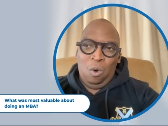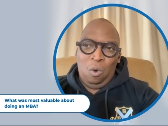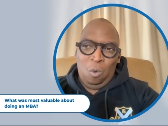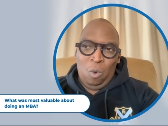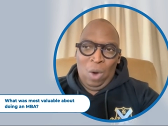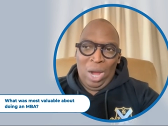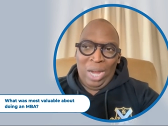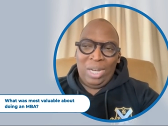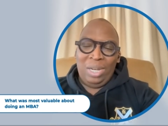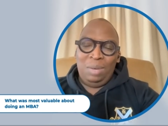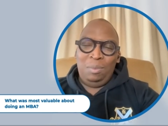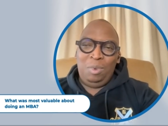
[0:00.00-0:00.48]

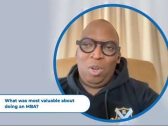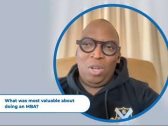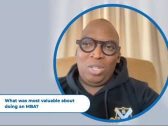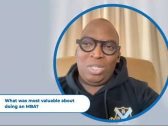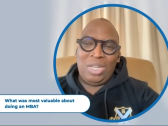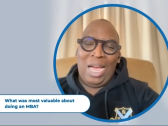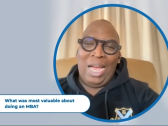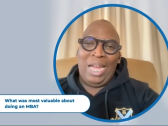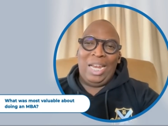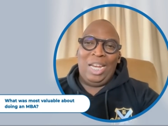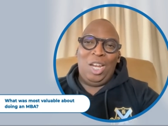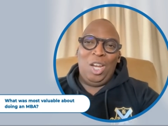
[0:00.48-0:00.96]
One,
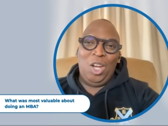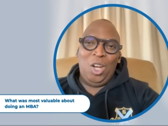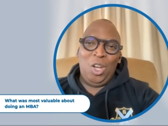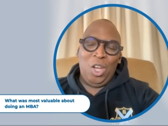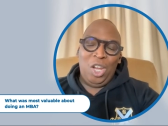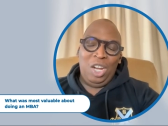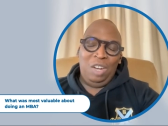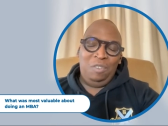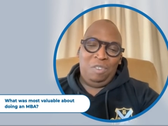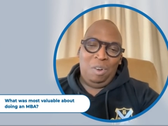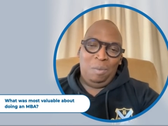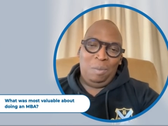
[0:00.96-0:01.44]
because I had
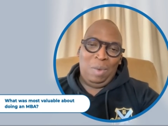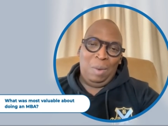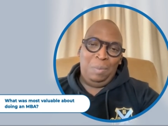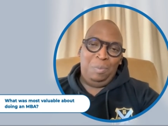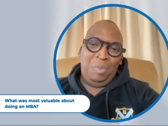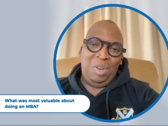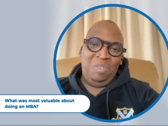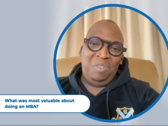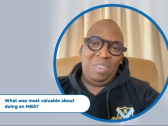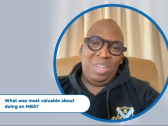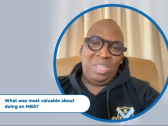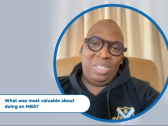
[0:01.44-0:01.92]
learned from my
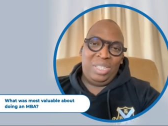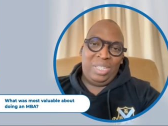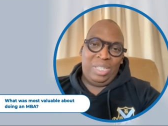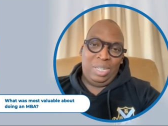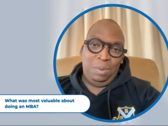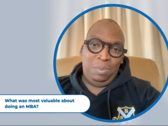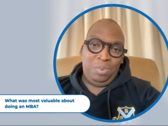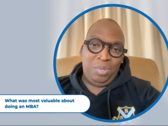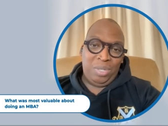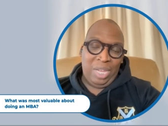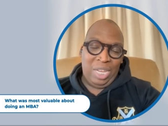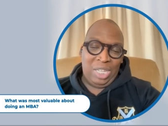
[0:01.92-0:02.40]
previous
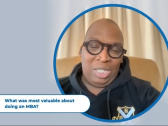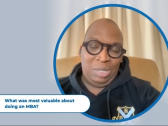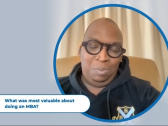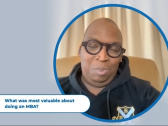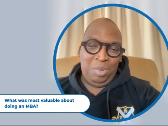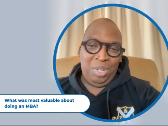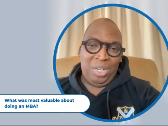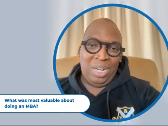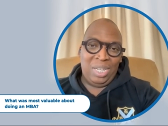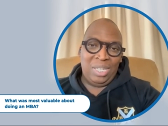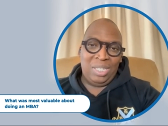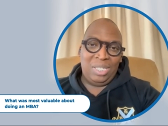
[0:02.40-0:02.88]
Gibbs
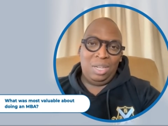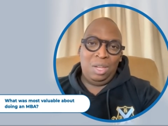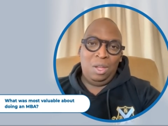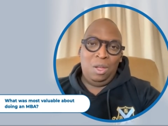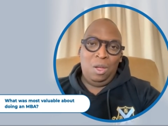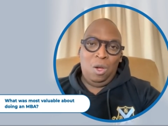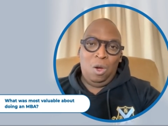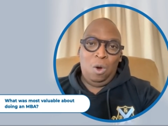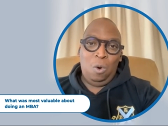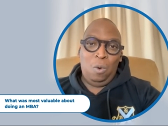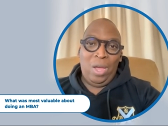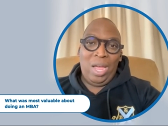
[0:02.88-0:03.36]
experience,
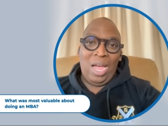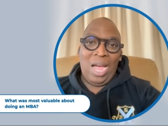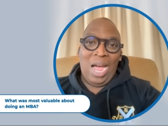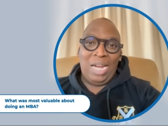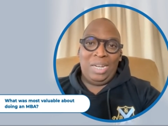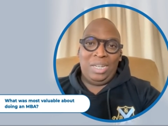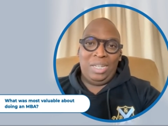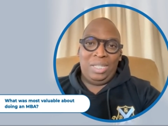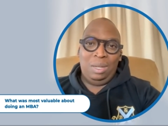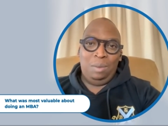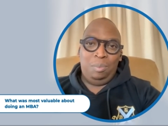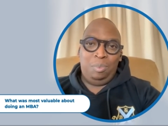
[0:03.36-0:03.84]

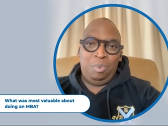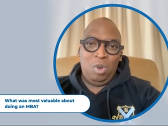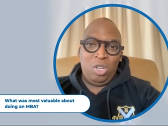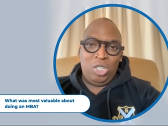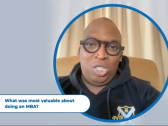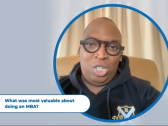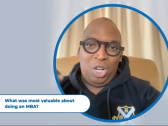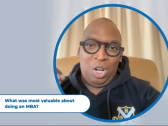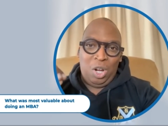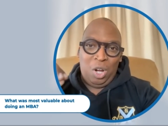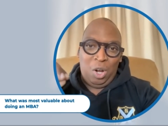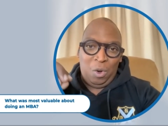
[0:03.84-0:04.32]
where I did a
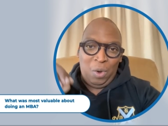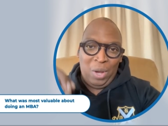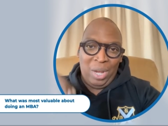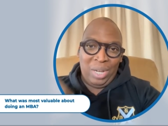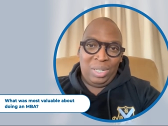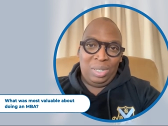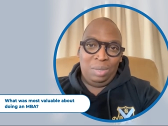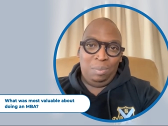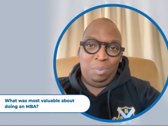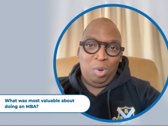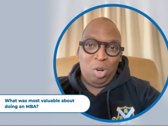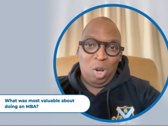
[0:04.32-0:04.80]

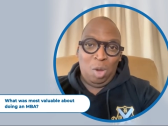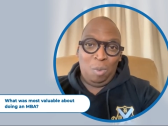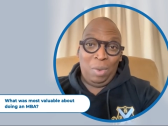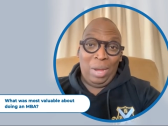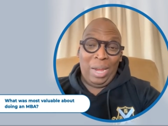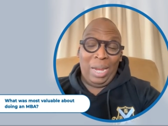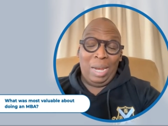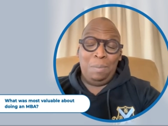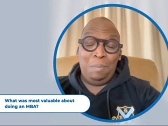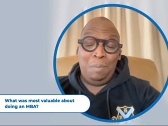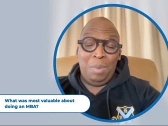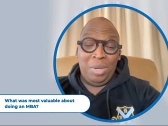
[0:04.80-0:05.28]
postgrad
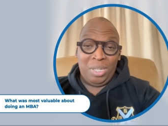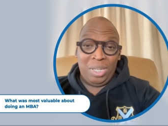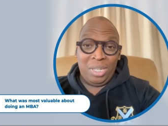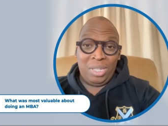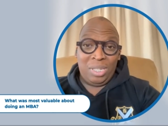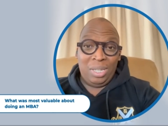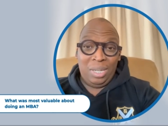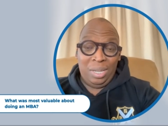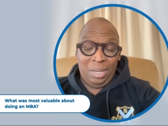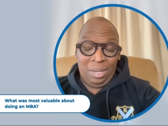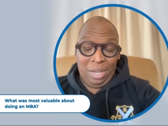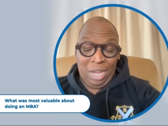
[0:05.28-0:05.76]
diploma in
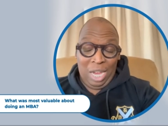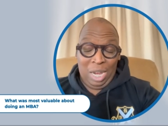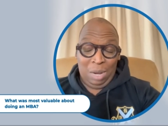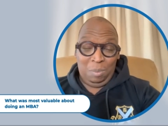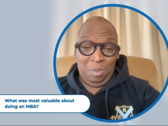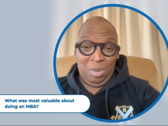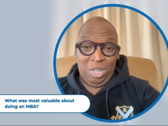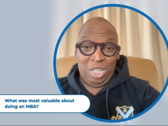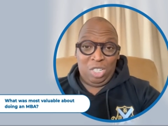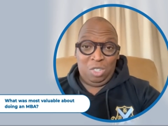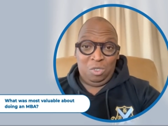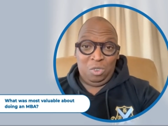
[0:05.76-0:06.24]
business
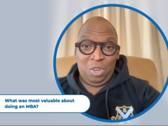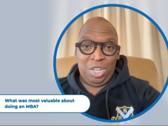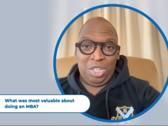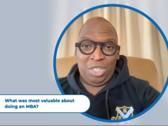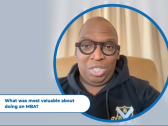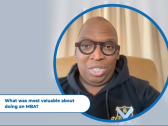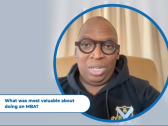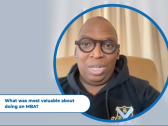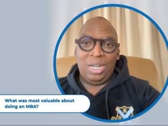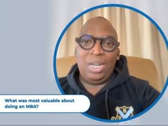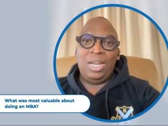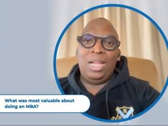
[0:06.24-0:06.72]

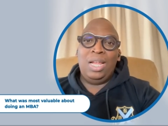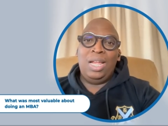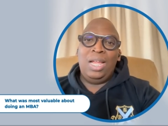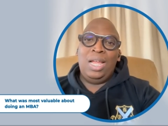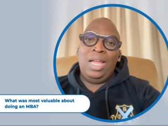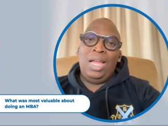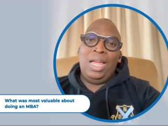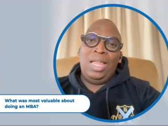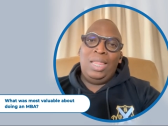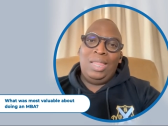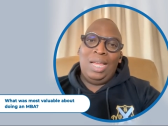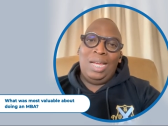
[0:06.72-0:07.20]
administration.
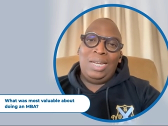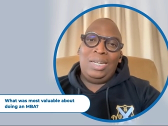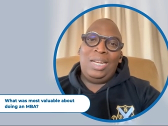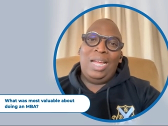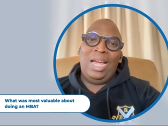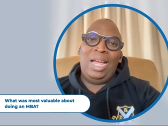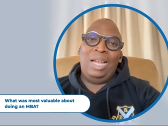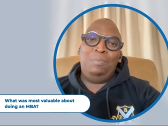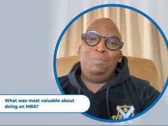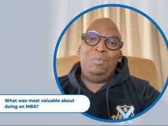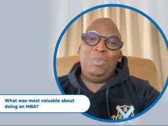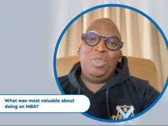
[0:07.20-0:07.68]

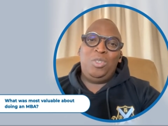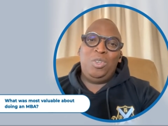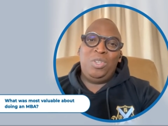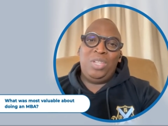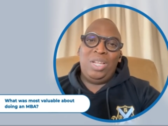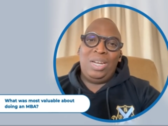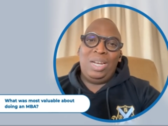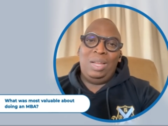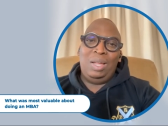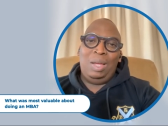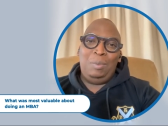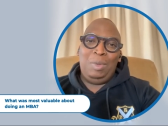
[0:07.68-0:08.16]
That helped me
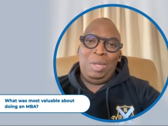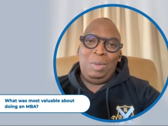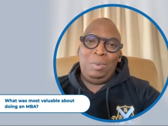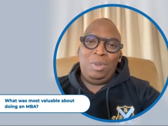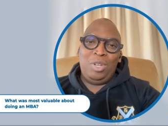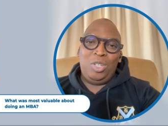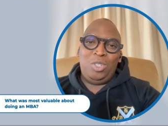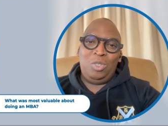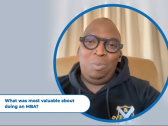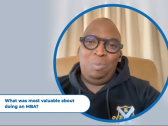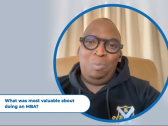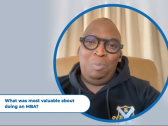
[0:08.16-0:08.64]
to then be
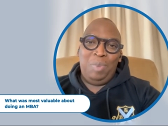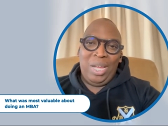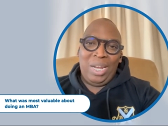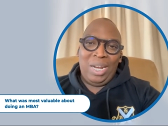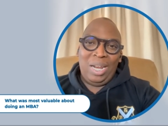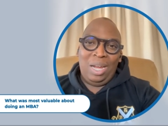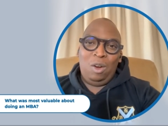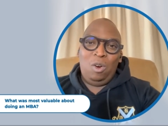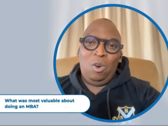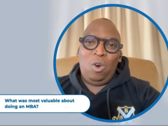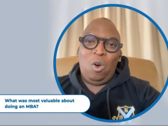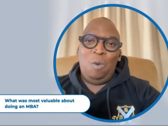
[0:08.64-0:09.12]
able to
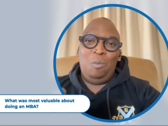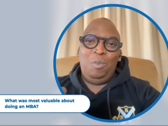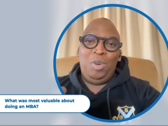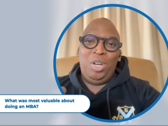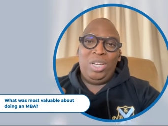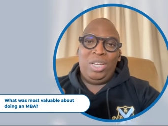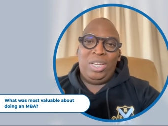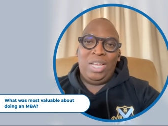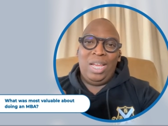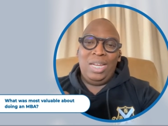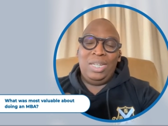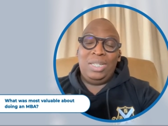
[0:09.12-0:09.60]
better
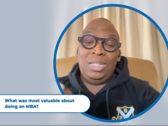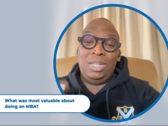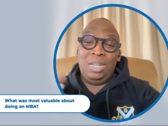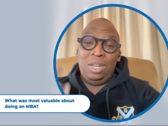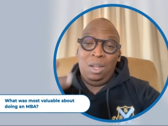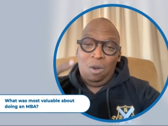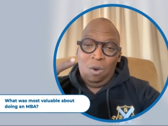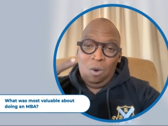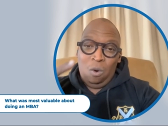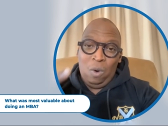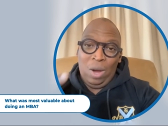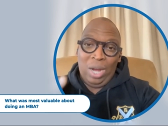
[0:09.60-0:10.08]
communicate.
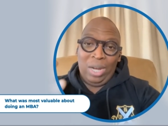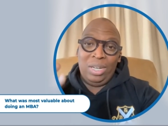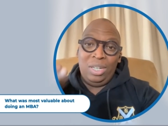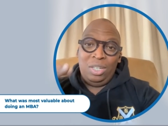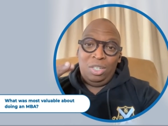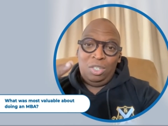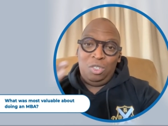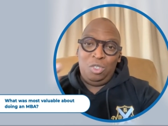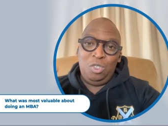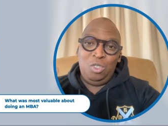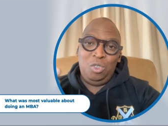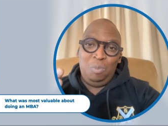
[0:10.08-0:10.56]

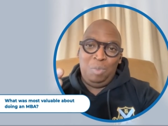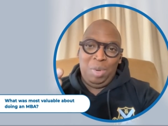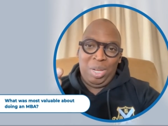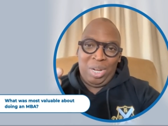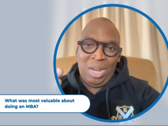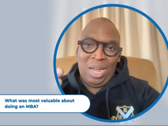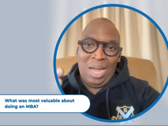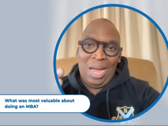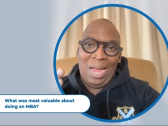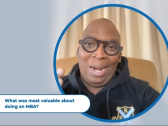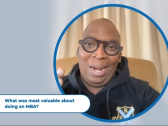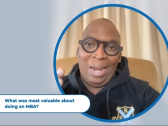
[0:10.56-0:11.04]
1, 2,
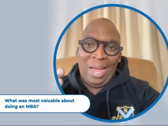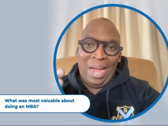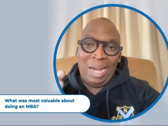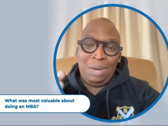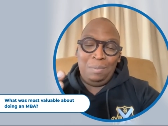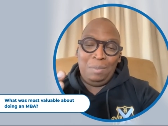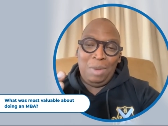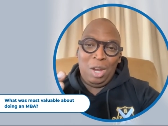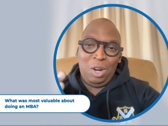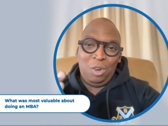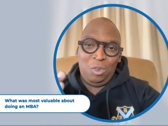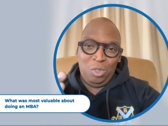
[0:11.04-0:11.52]
better
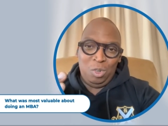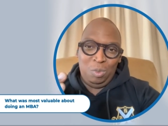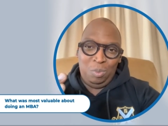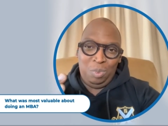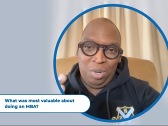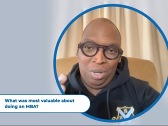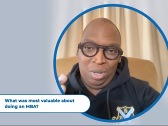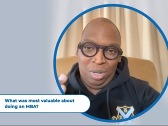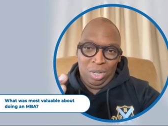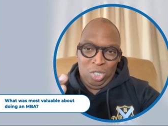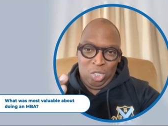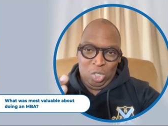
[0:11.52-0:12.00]
align my
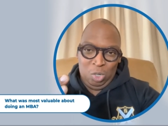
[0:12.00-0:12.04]
group